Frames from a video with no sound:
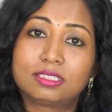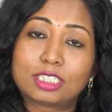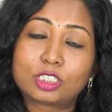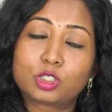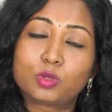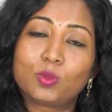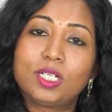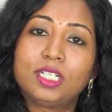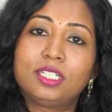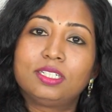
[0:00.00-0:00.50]

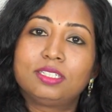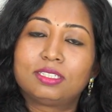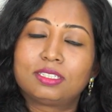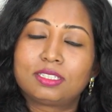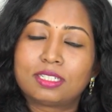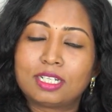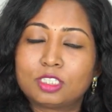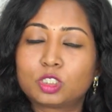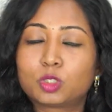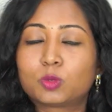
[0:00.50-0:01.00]
Sexually
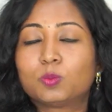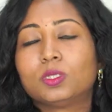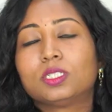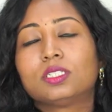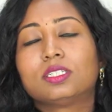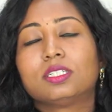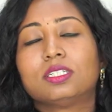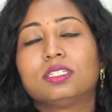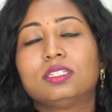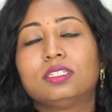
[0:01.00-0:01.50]

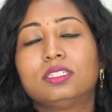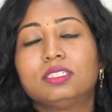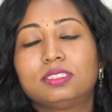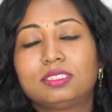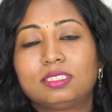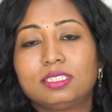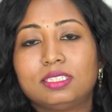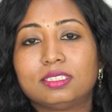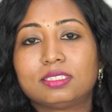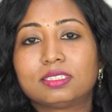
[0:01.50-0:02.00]
transmitted
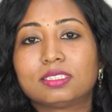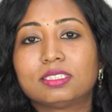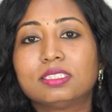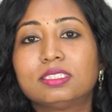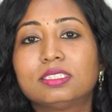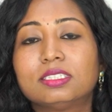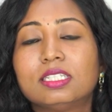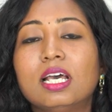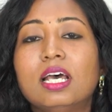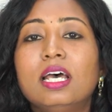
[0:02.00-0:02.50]

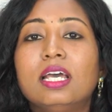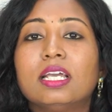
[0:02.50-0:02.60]
diseases